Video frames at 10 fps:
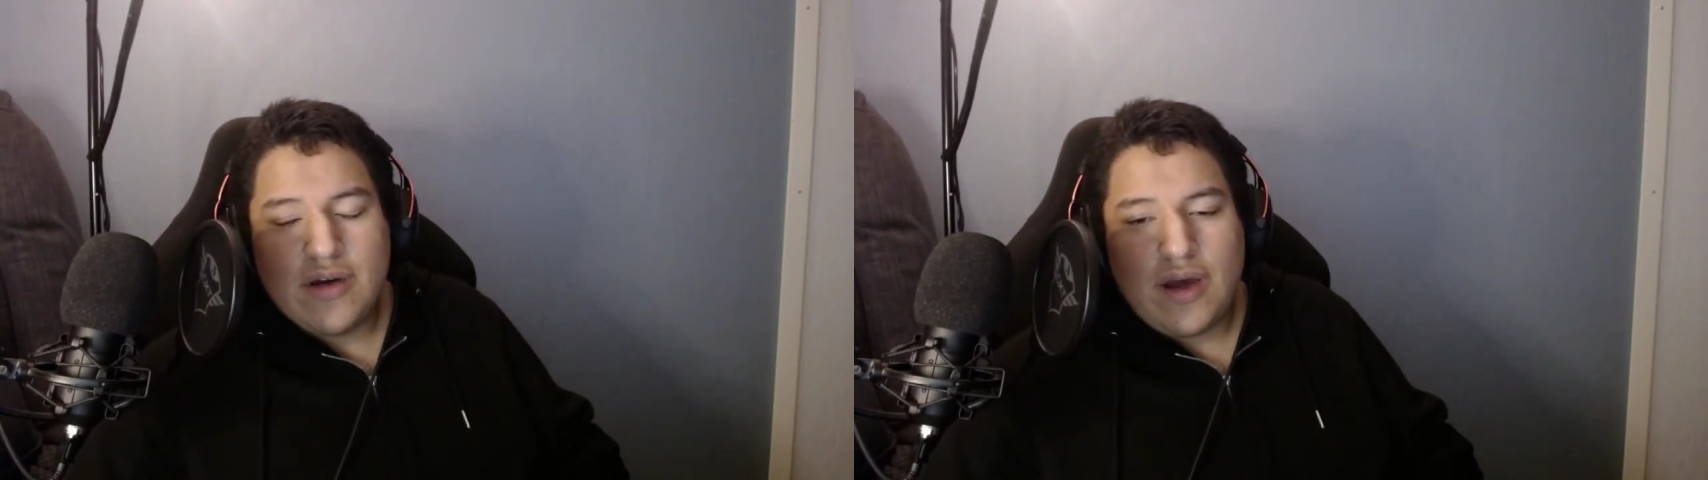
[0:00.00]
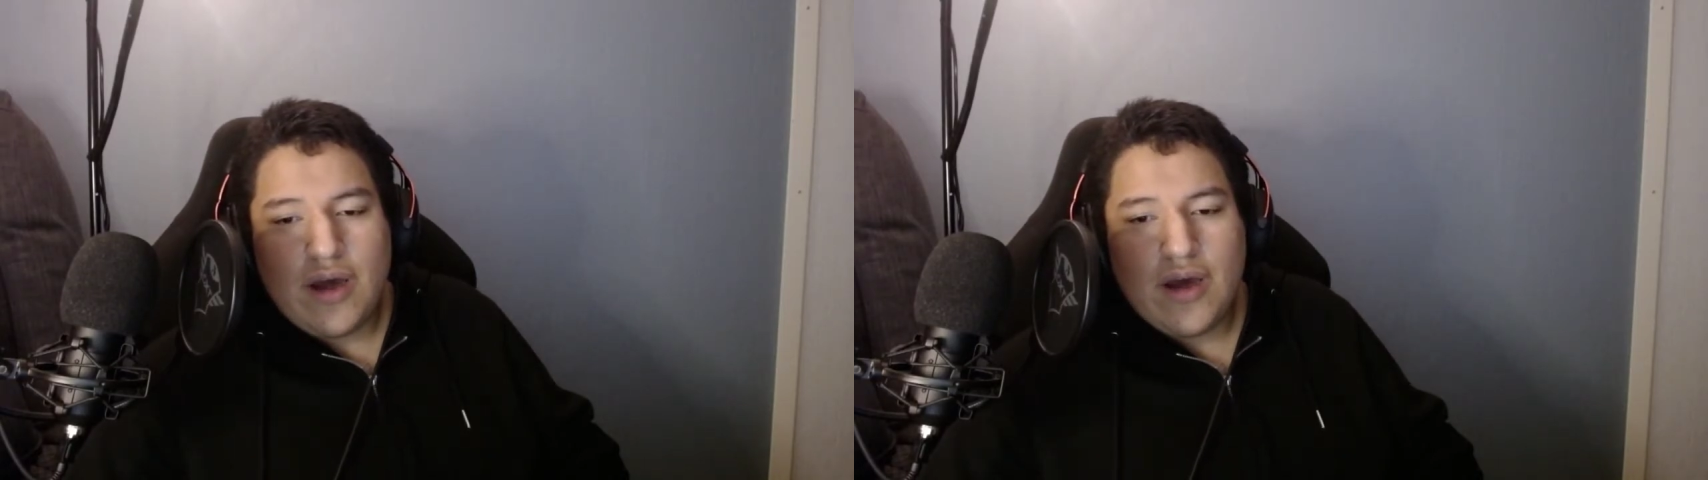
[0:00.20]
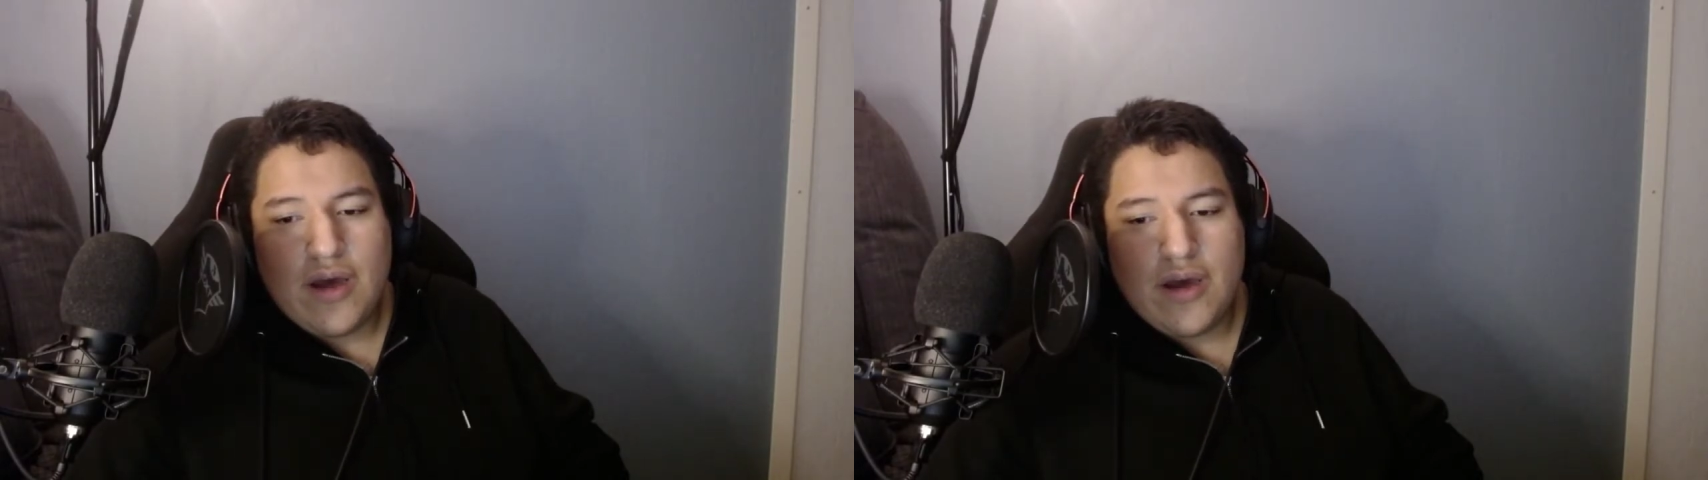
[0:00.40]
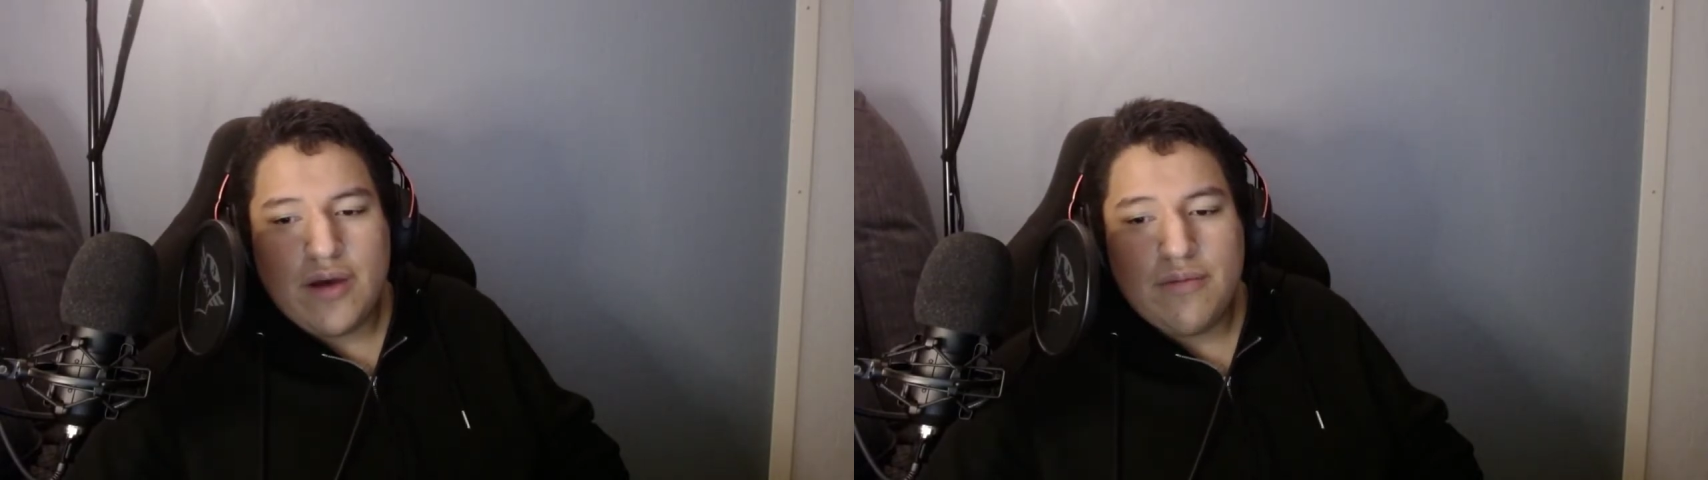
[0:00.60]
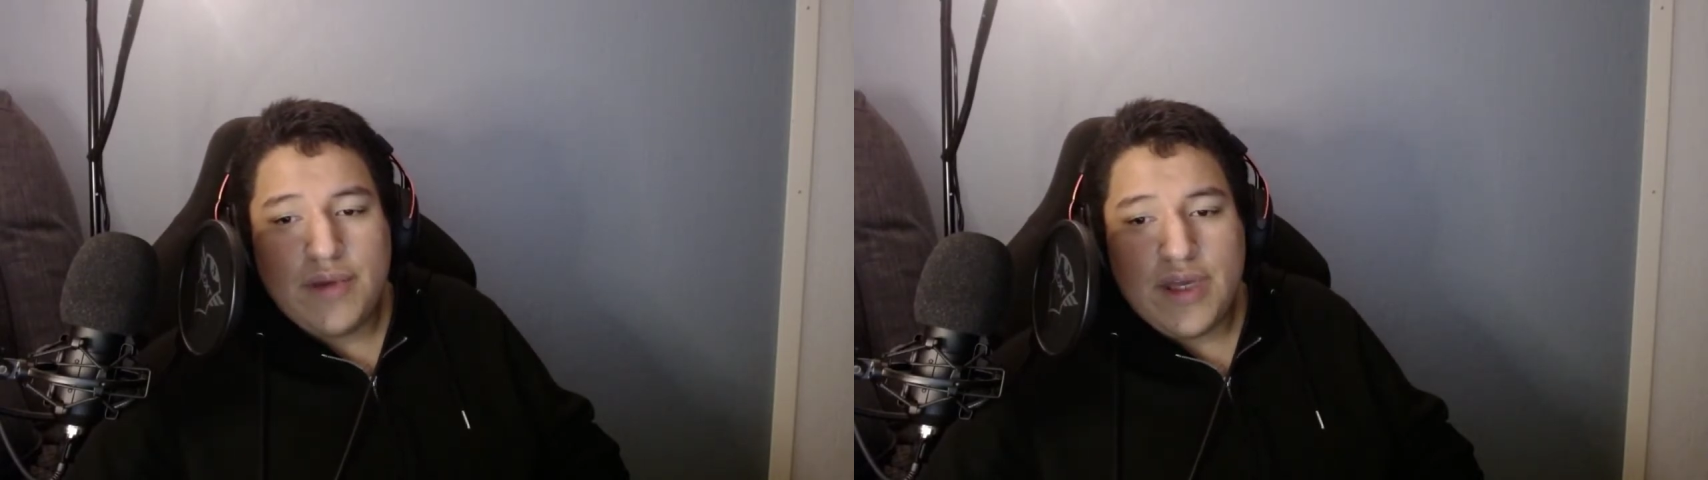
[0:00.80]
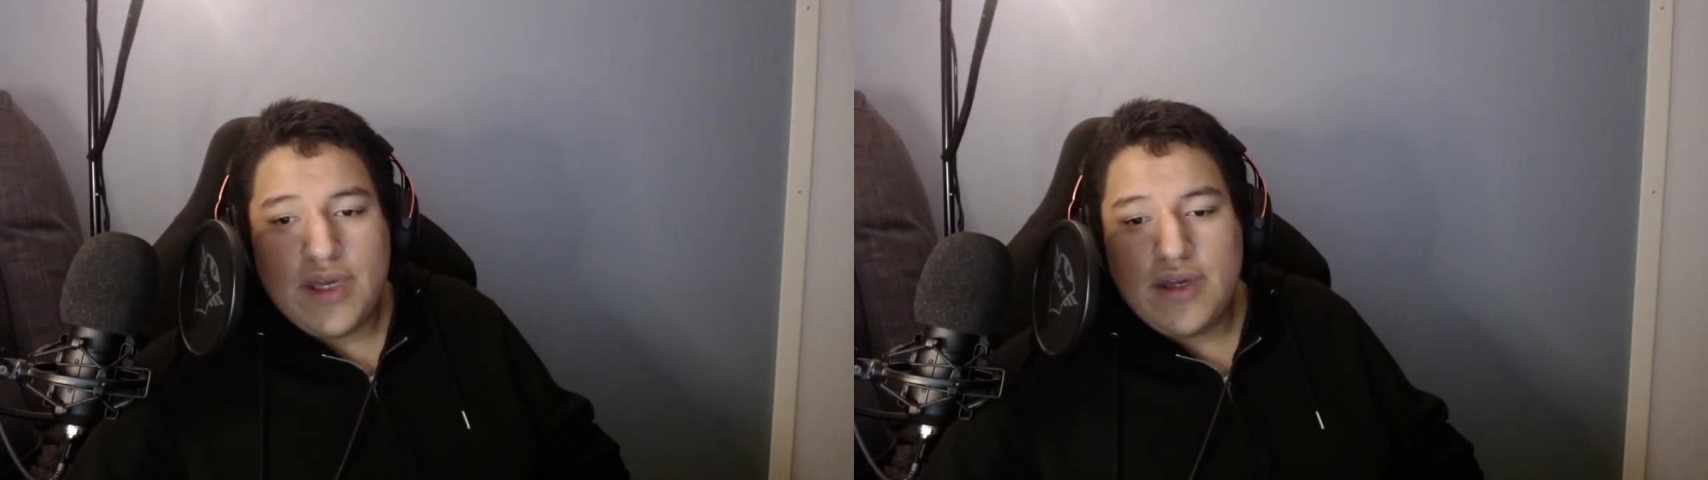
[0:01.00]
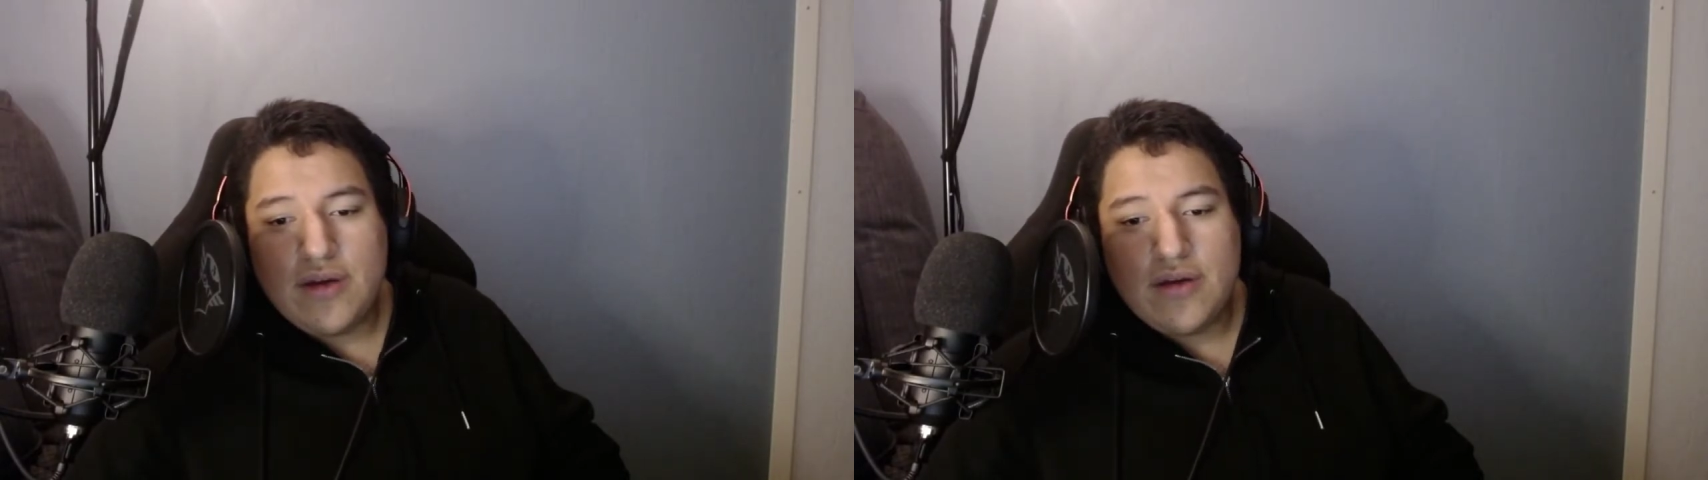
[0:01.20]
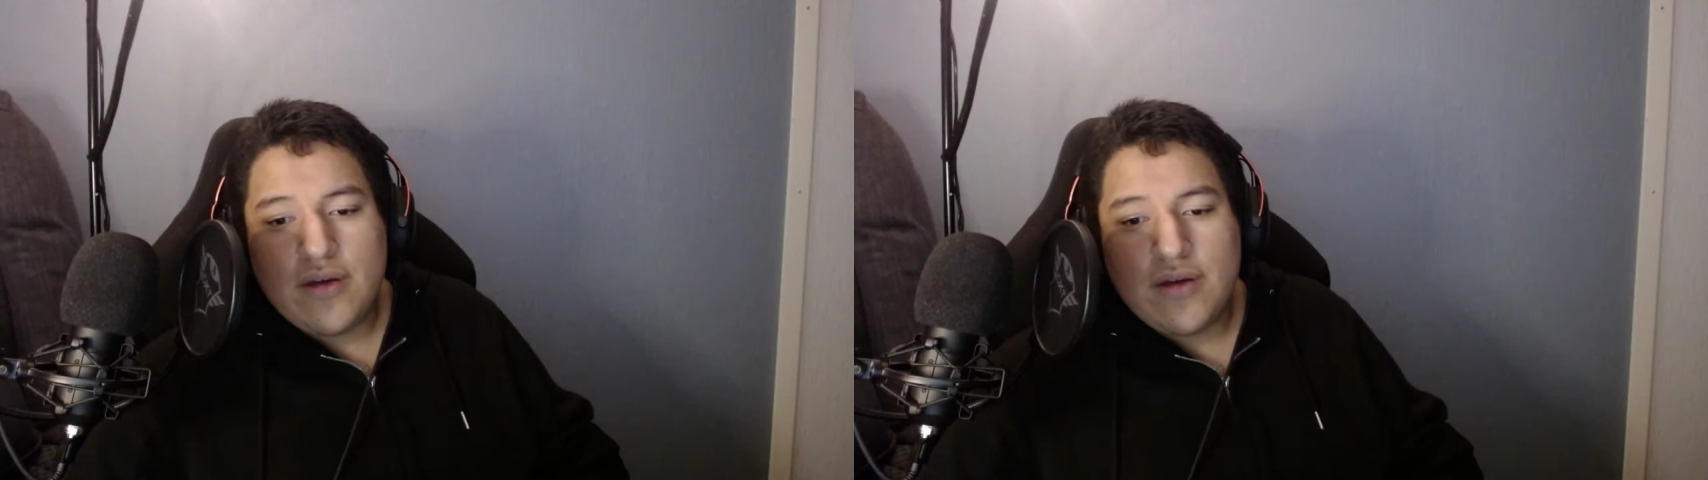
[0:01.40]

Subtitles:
me,